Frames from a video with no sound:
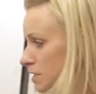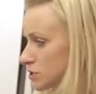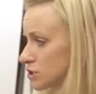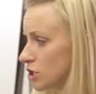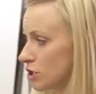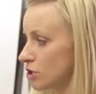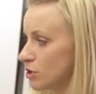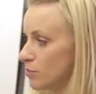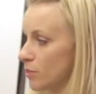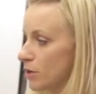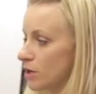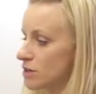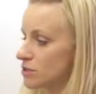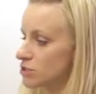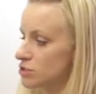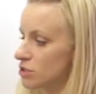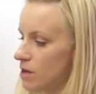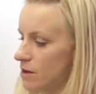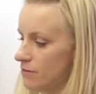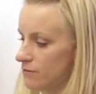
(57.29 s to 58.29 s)
So you put your
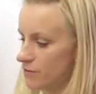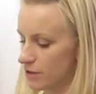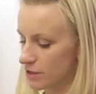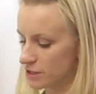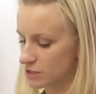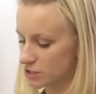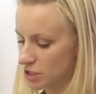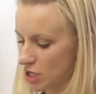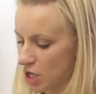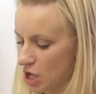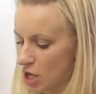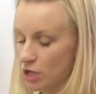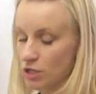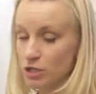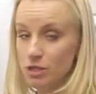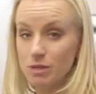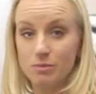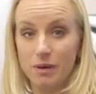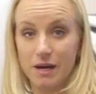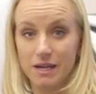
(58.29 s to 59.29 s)
shirt on first,
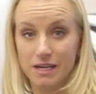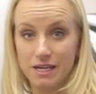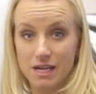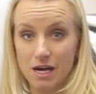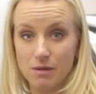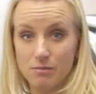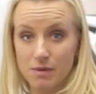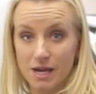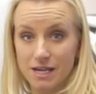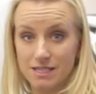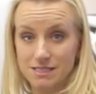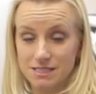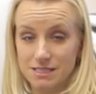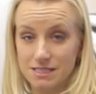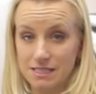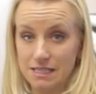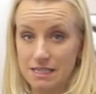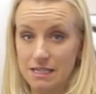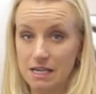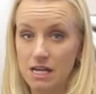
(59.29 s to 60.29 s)
you button it up nice
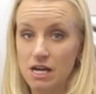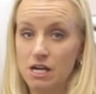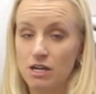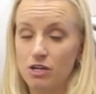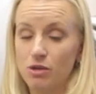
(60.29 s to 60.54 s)
and neat.